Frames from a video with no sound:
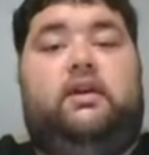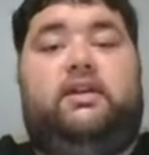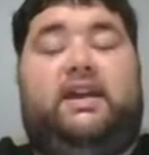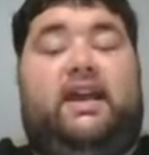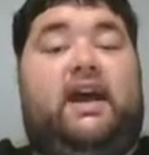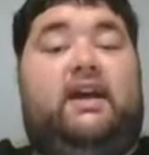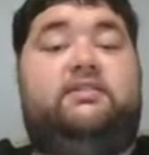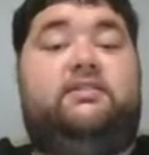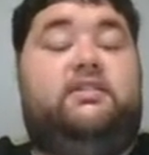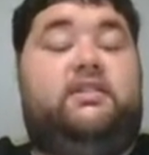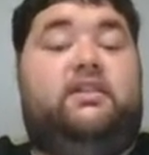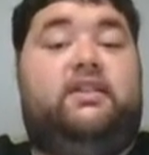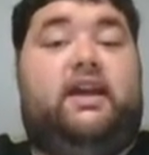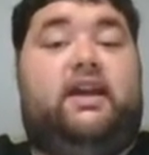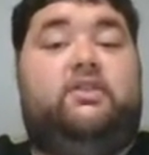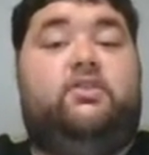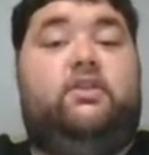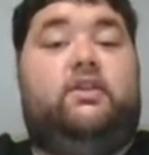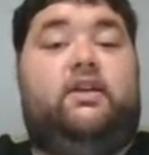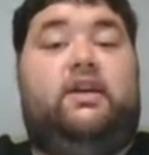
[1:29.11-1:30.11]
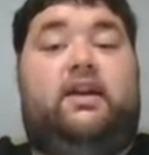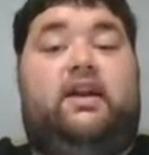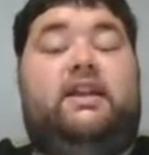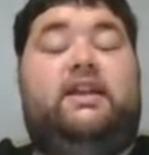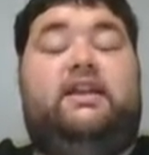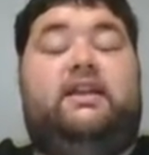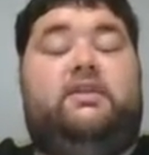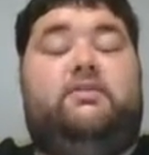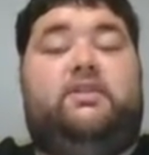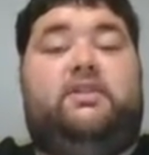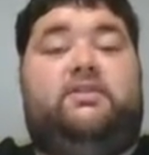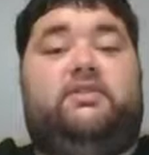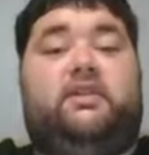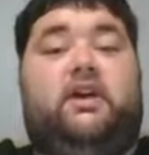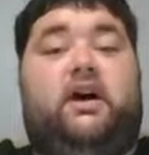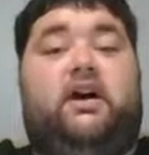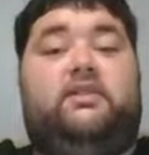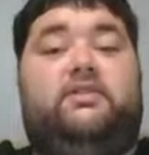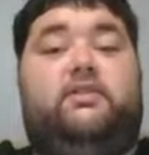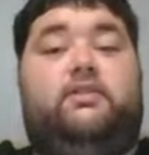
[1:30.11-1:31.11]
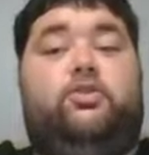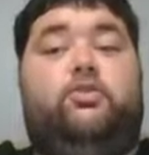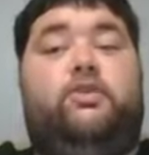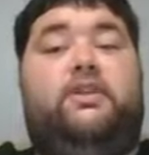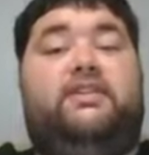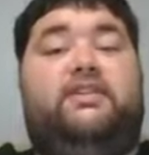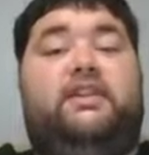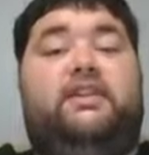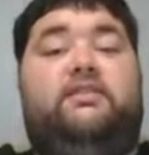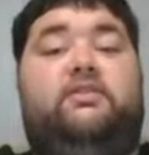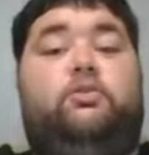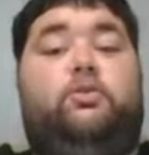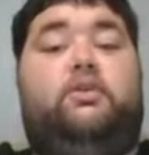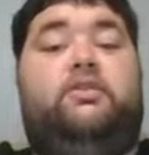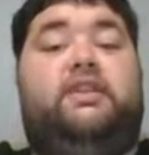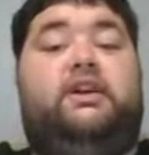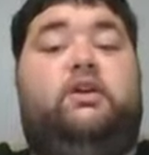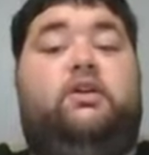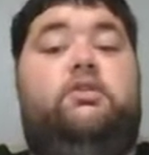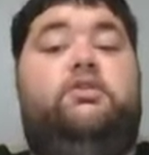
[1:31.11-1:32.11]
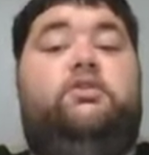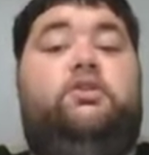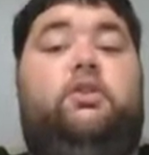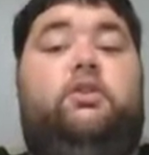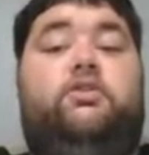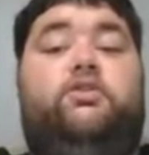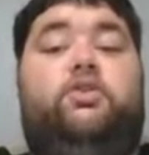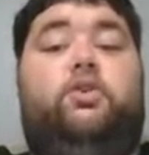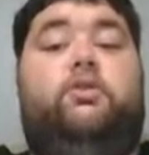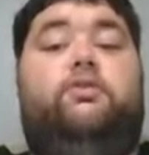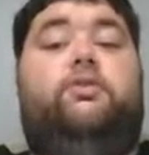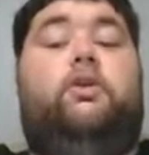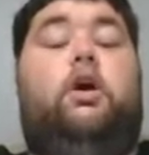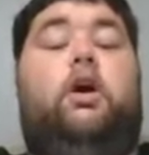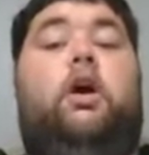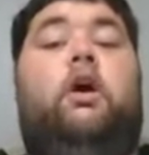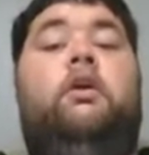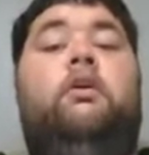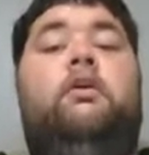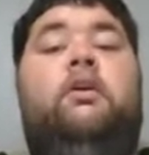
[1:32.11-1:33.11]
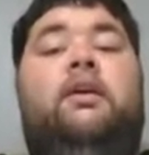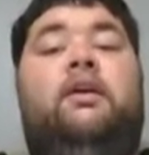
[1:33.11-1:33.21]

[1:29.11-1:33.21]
And he hasn't done that in any of his three seasons with Arizona so far.